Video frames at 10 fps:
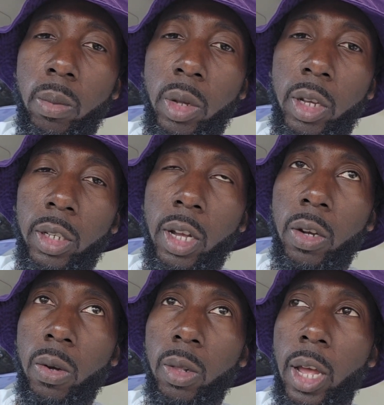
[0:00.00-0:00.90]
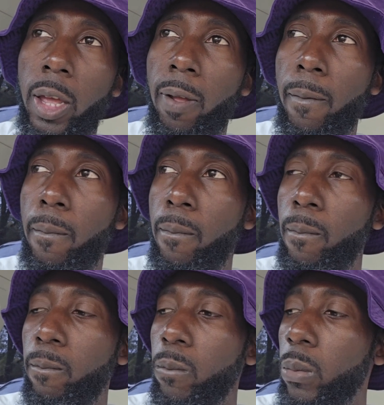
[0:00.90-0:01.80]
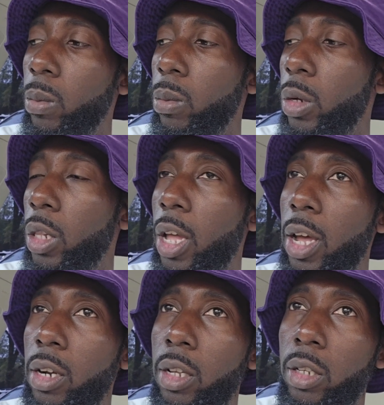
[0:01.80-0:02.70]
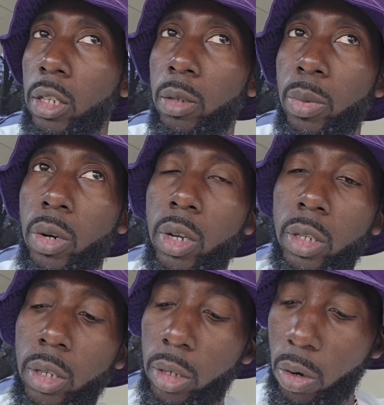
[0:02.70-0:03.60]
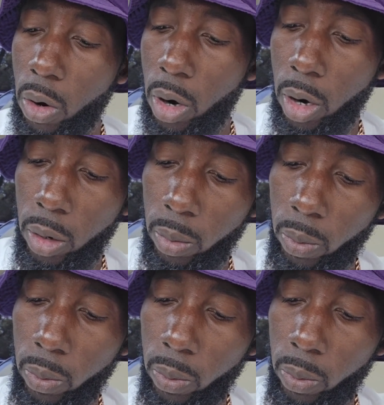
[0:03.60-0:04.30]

because I know like a lot of these experiences are,